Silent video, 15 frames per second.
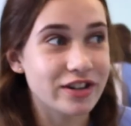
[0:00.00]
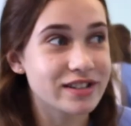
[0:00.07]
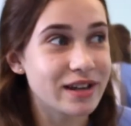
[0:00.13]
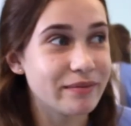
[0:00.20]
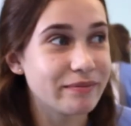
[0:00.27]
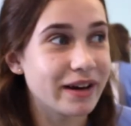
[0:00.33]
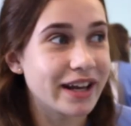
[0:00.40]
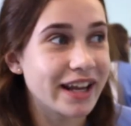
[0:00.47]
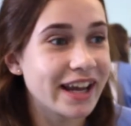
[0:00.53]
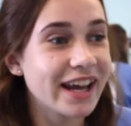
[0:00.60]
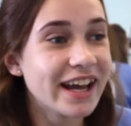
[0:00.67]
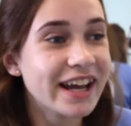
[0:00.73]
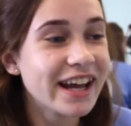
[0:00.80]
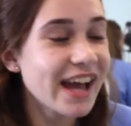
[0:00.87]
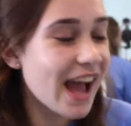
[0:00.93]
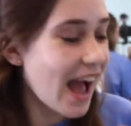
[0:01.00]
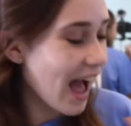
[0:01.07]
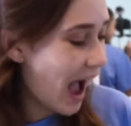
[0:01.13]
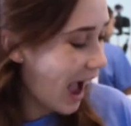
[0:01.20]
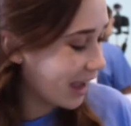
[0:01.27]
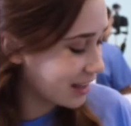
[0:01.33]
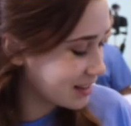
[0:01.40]
somebody.
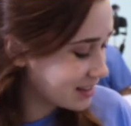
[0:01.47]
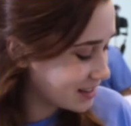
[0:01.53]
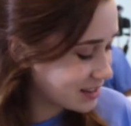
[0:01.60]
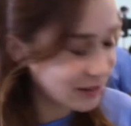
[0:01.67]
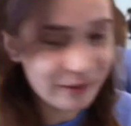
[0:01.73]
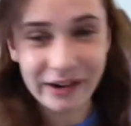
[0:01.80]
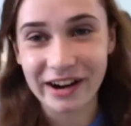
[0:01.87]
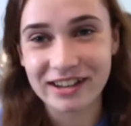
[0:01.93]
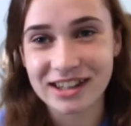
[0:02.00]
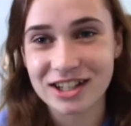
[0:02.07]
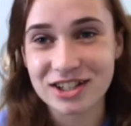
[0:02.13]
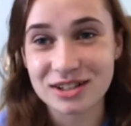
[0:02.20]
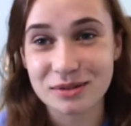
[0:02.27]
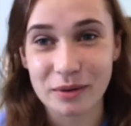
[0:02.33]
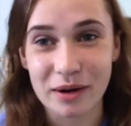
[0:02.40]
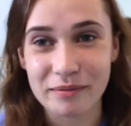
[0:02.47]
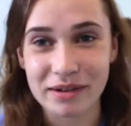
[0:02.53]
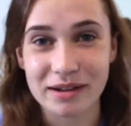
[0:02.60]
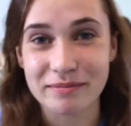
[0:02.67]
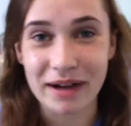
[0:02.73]
I swear, they just want me